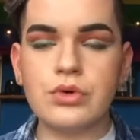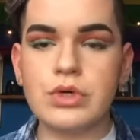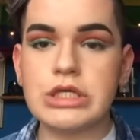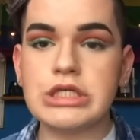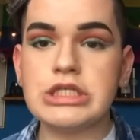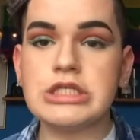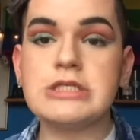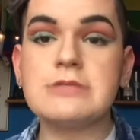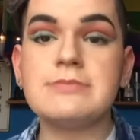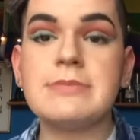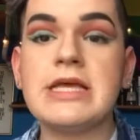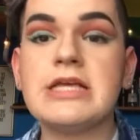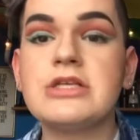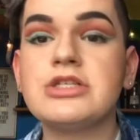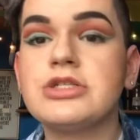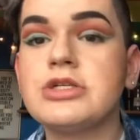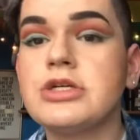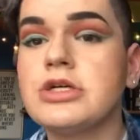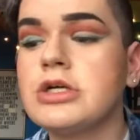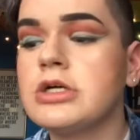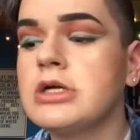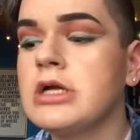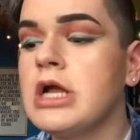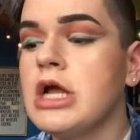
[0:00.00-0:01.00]
Just make
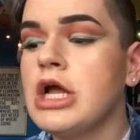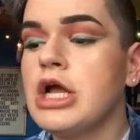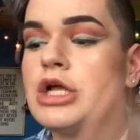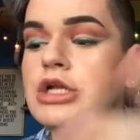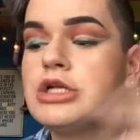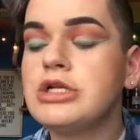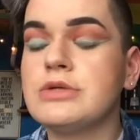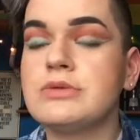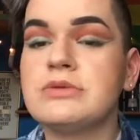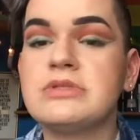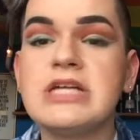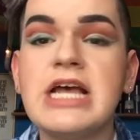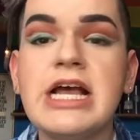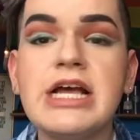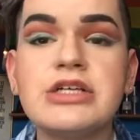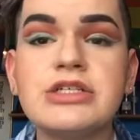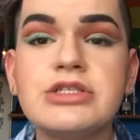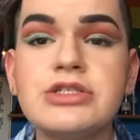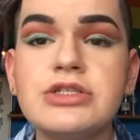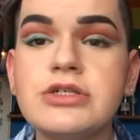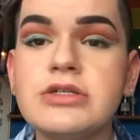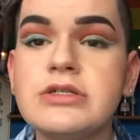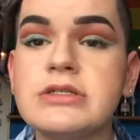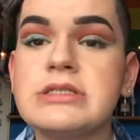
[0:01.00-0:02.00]
sure no
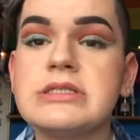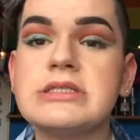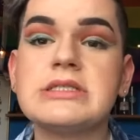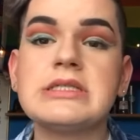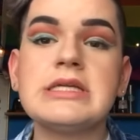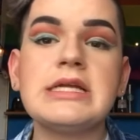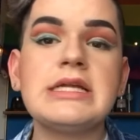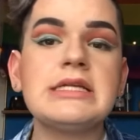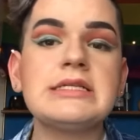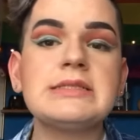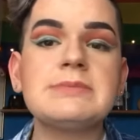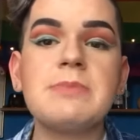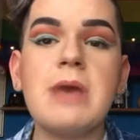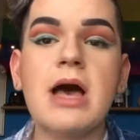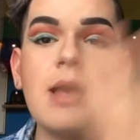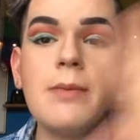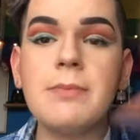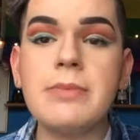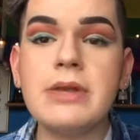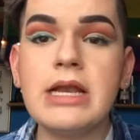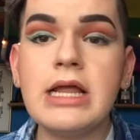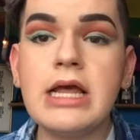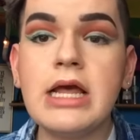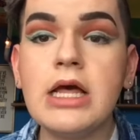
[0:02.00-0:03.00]
texture, skin is
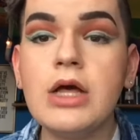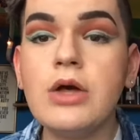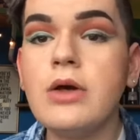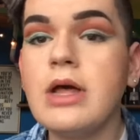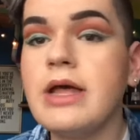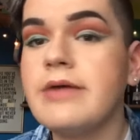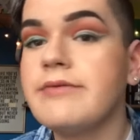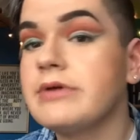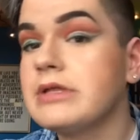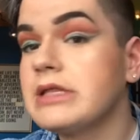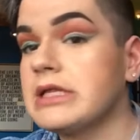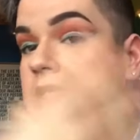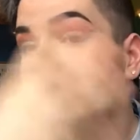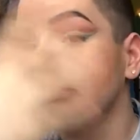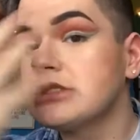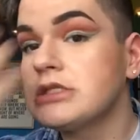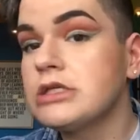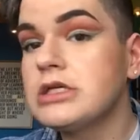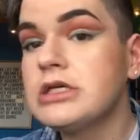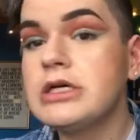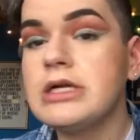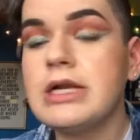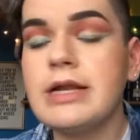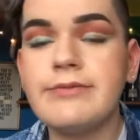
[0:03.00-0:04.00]
popping out, everything's
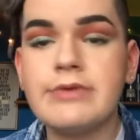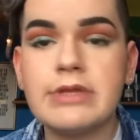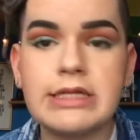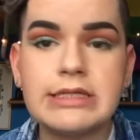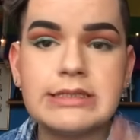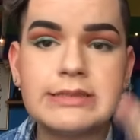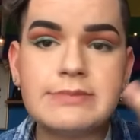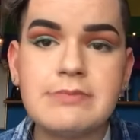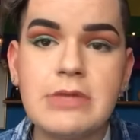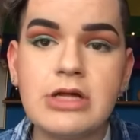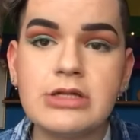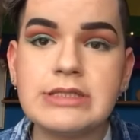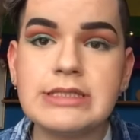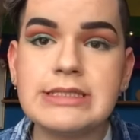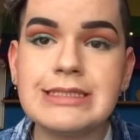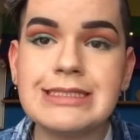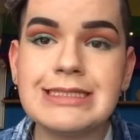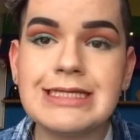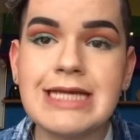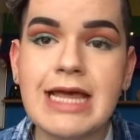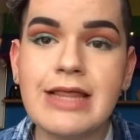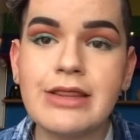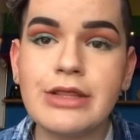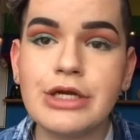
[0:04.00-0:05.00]
good, everything's melted
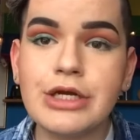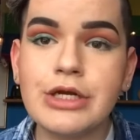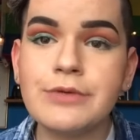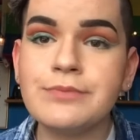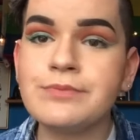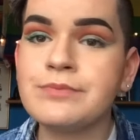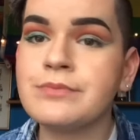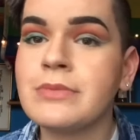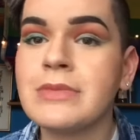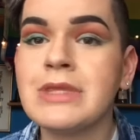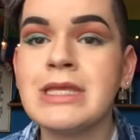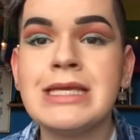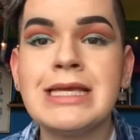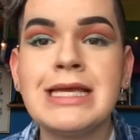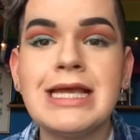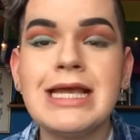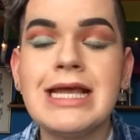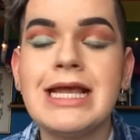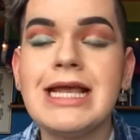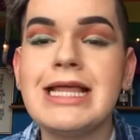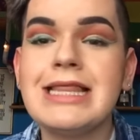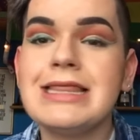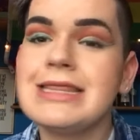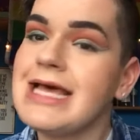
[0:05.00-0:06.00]
together,
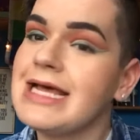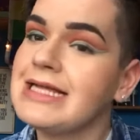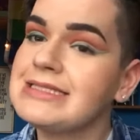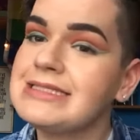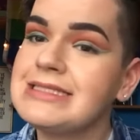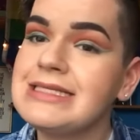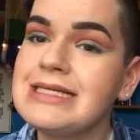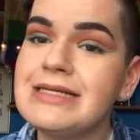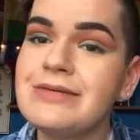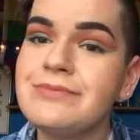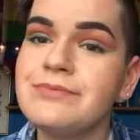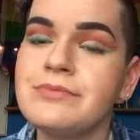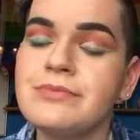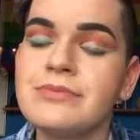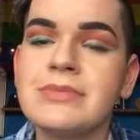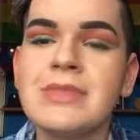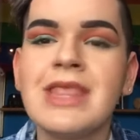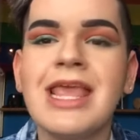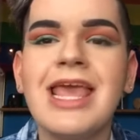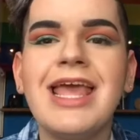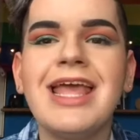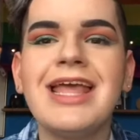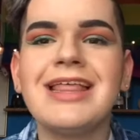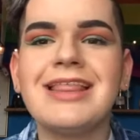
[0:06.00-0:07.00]
and that's it.
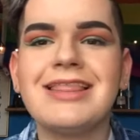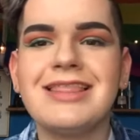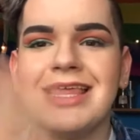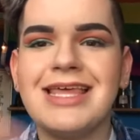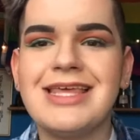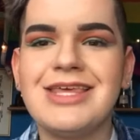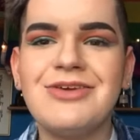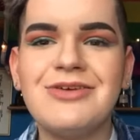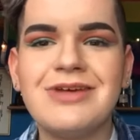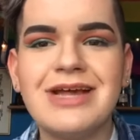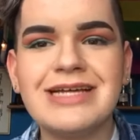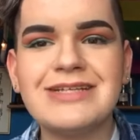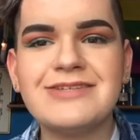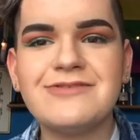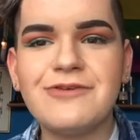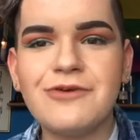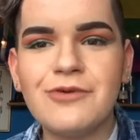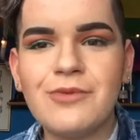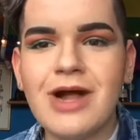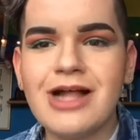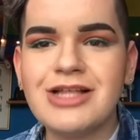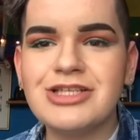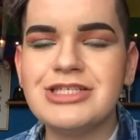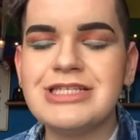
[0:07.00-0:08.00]
Thank you guys for
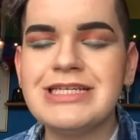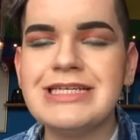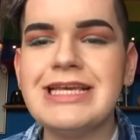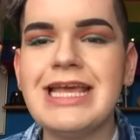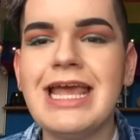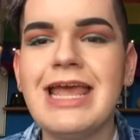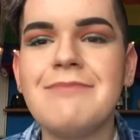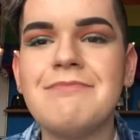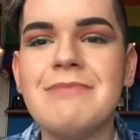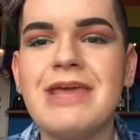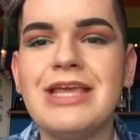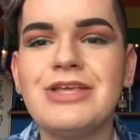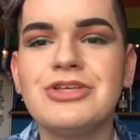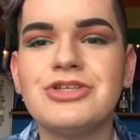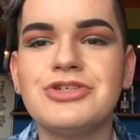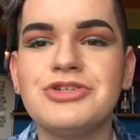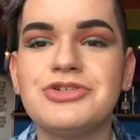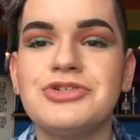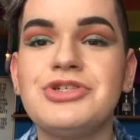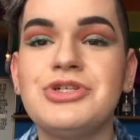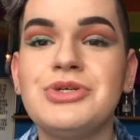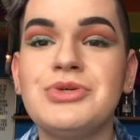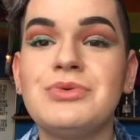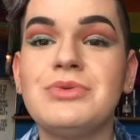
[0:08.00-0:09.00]
watching, and make sure
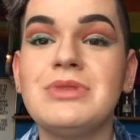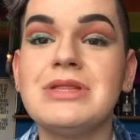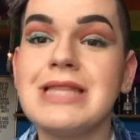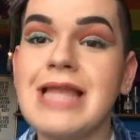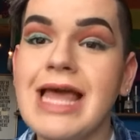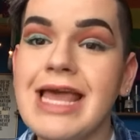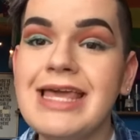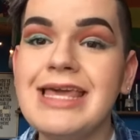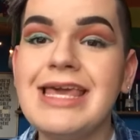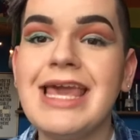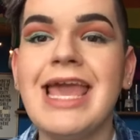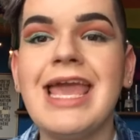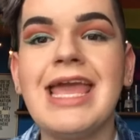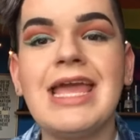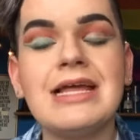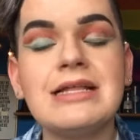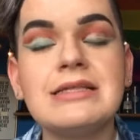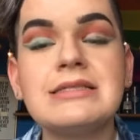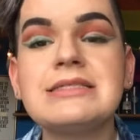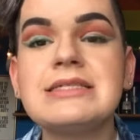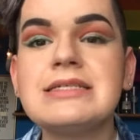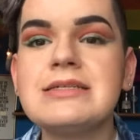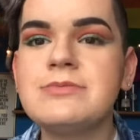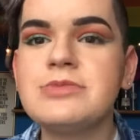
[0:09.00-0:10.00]
to like
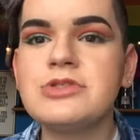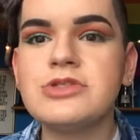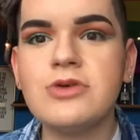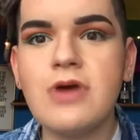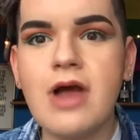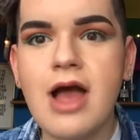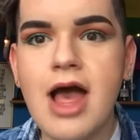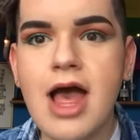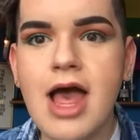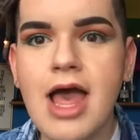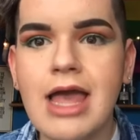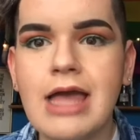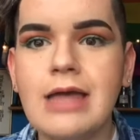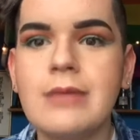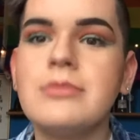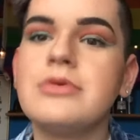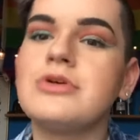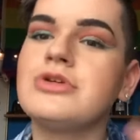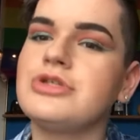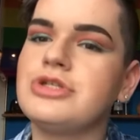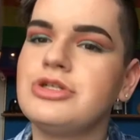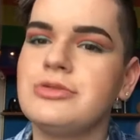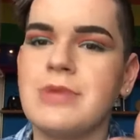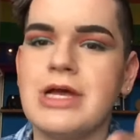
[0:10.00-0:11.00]
and subscribe
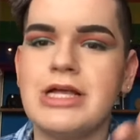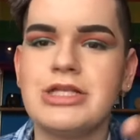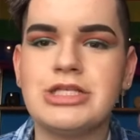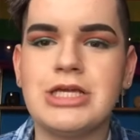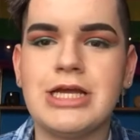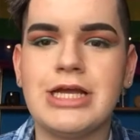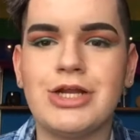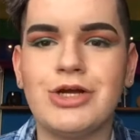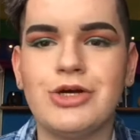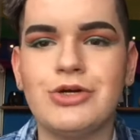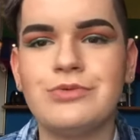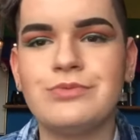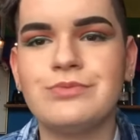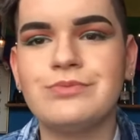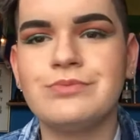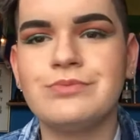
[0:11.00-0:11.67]
to my channel.